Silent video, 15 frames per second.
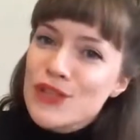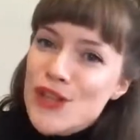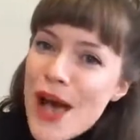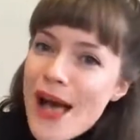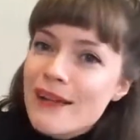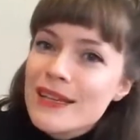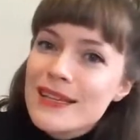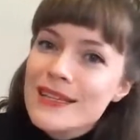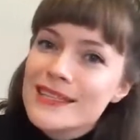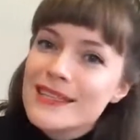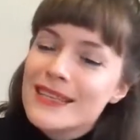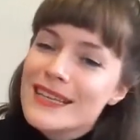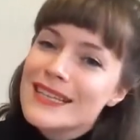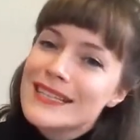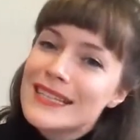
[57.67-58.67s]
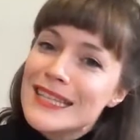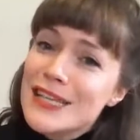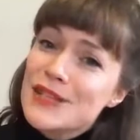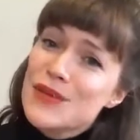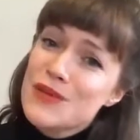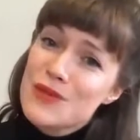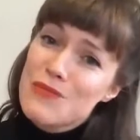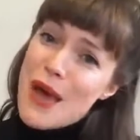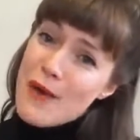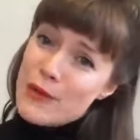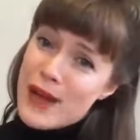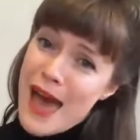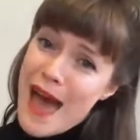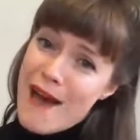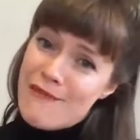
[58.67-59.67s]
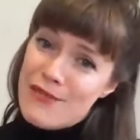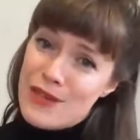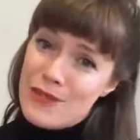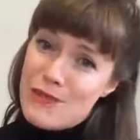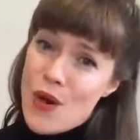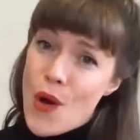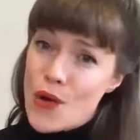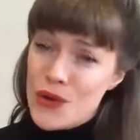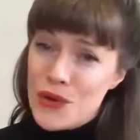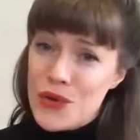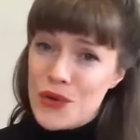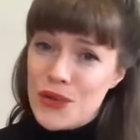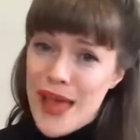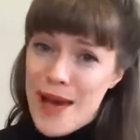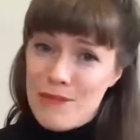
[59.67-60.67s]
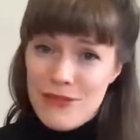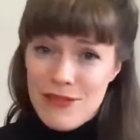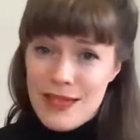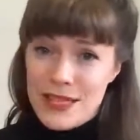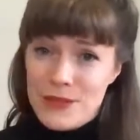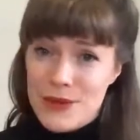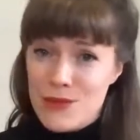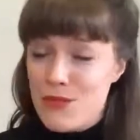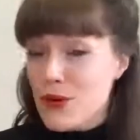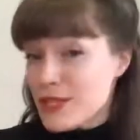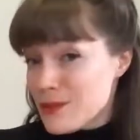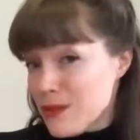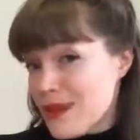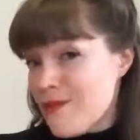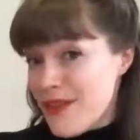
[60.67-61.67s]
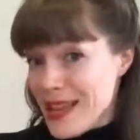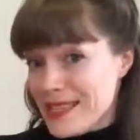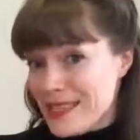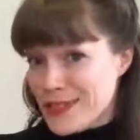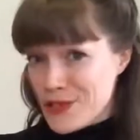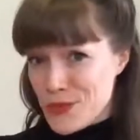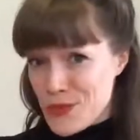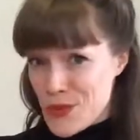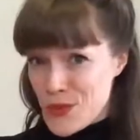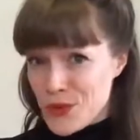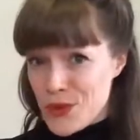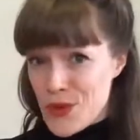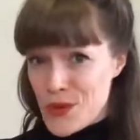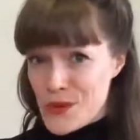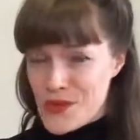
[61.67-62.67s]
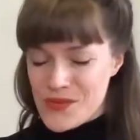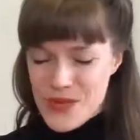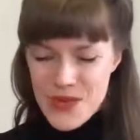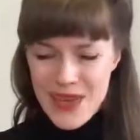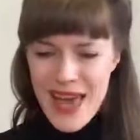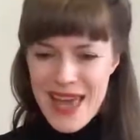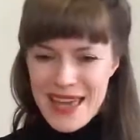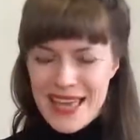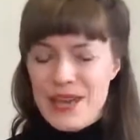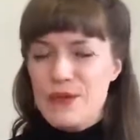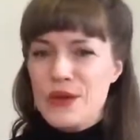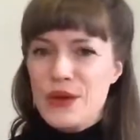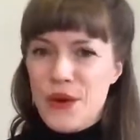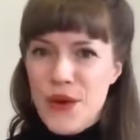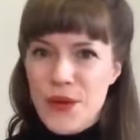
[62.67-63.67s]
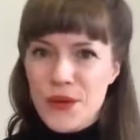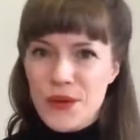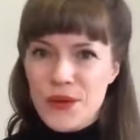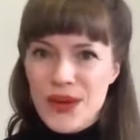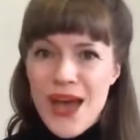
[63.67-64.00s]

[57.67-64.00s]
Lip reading: child is little, you might want to have them on your lap for this one, possibly facing towards you. Okay, here we go.